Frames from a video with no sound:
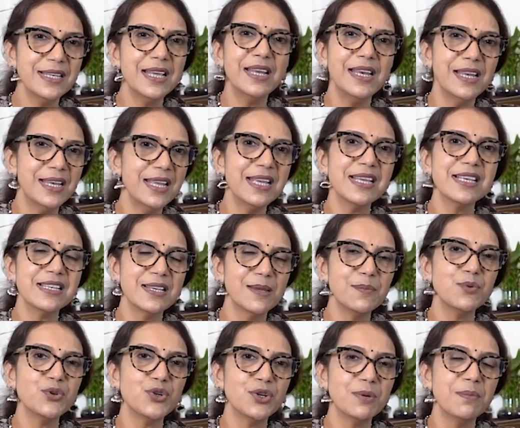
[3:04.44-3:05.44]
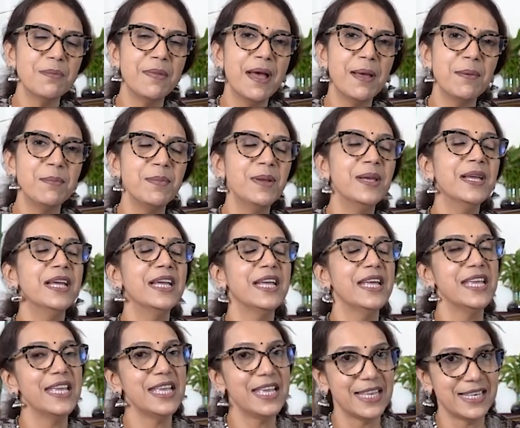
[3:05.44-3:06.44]
there an exception, ma'am?
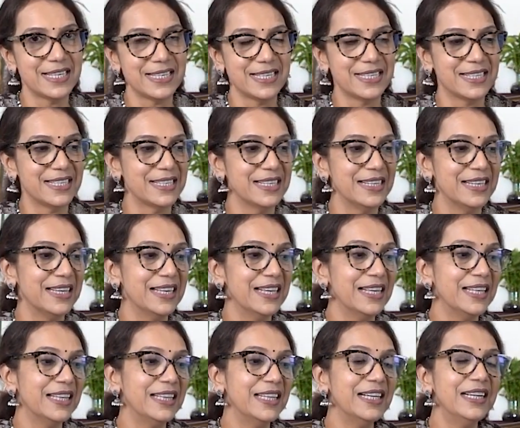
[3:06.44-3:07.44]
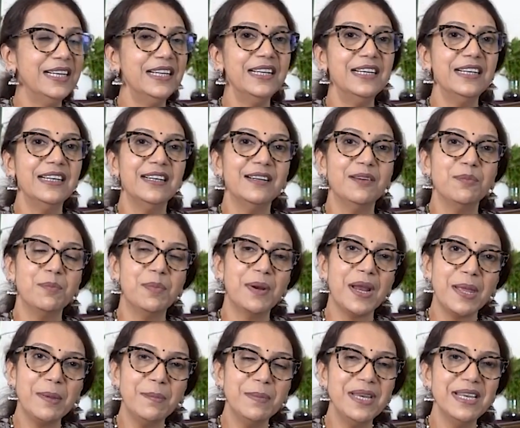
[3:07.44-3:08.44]
Yes. The
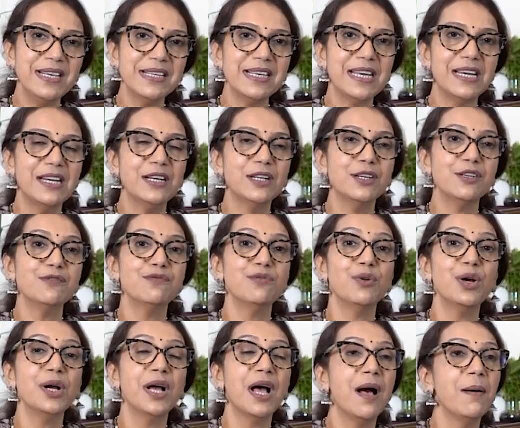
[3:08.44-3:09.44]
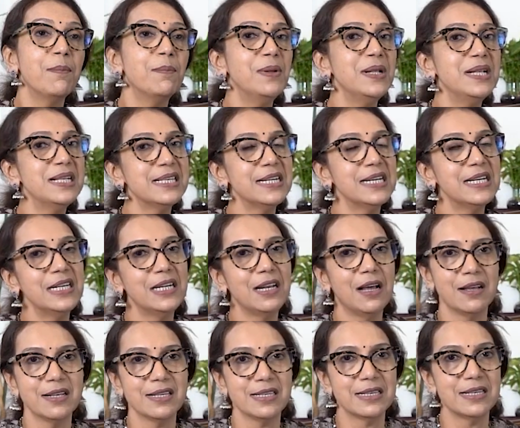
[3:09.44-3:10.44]
primary centers for carpals and
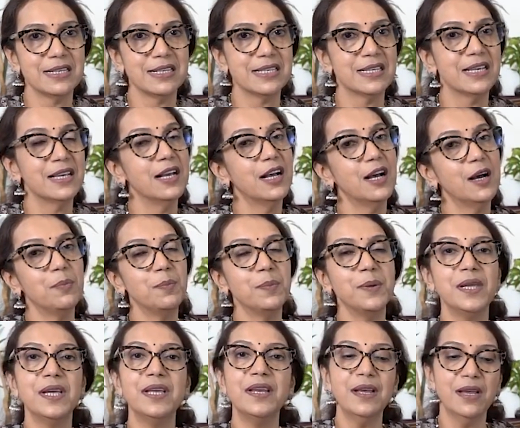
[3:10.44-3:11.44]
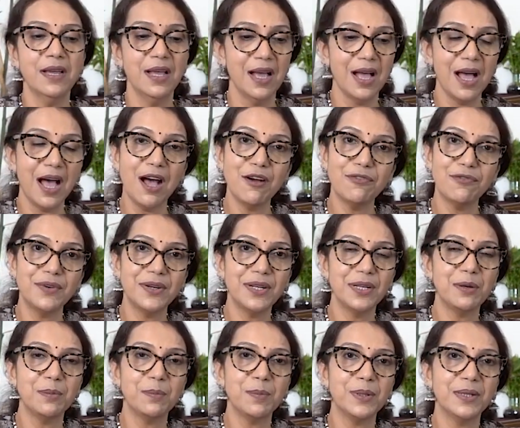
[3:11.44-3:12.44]
tarsals appear
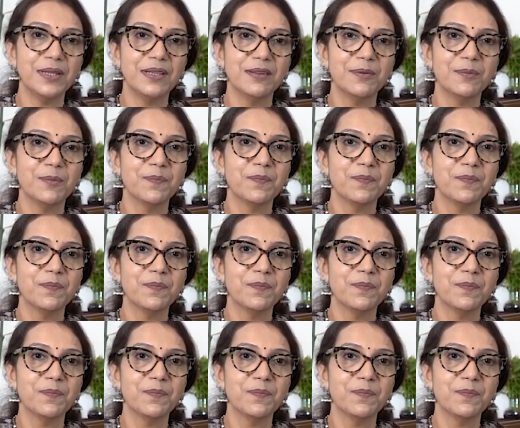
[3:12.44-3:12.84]
after birth,